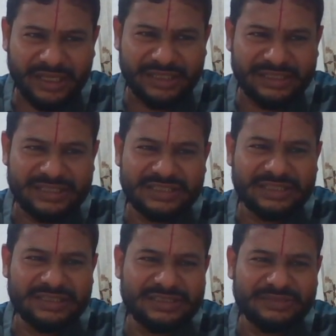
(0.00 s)
in this
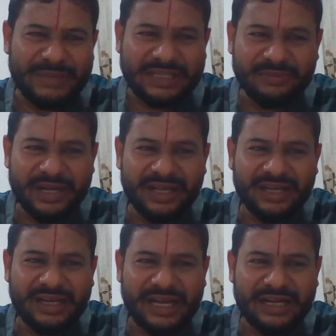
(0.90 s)
is
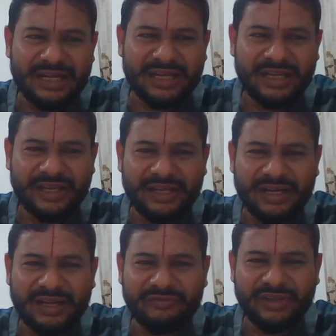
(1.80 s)
Mathematica, and
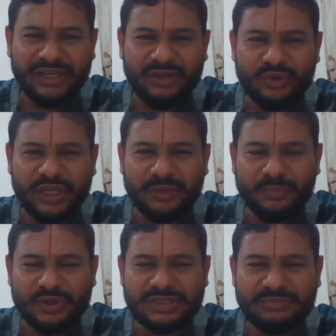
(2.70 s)
here we need to
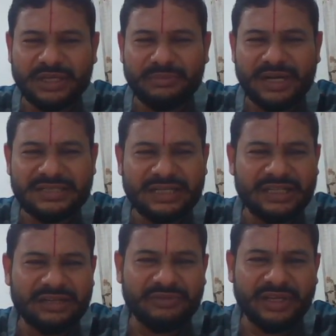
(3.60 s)
input some commands and
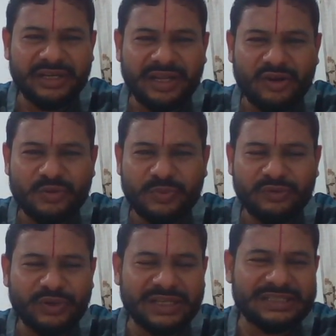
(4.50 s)
then we get
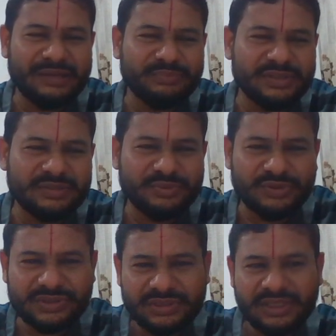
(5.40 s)
output. For example,
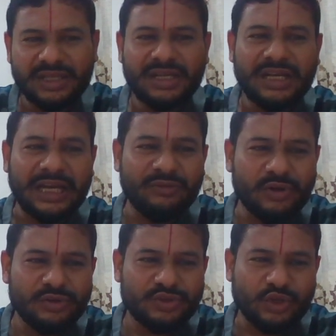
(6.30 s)
suppose I
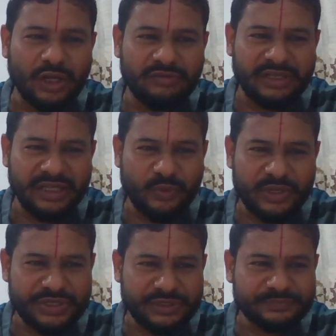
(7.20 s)
want to solve an
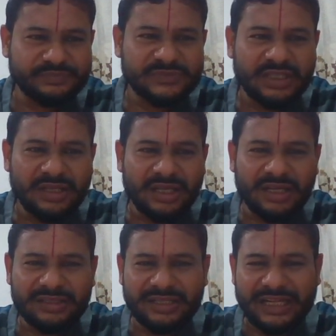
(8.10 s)
equation.
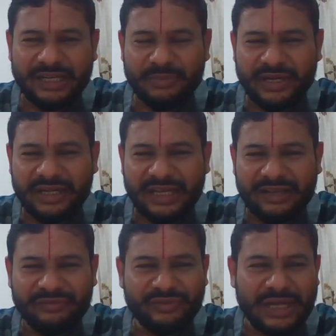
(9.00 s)
Then deliberately
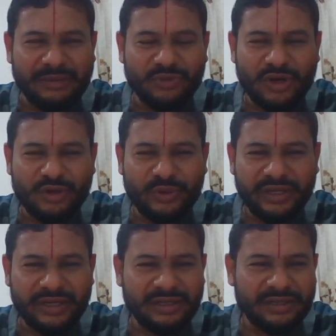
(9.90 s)
I'm not
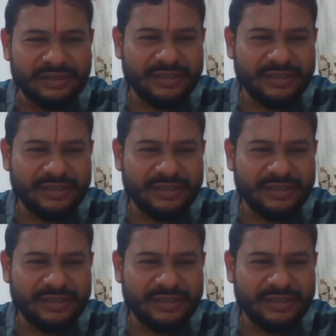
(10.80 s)
doing it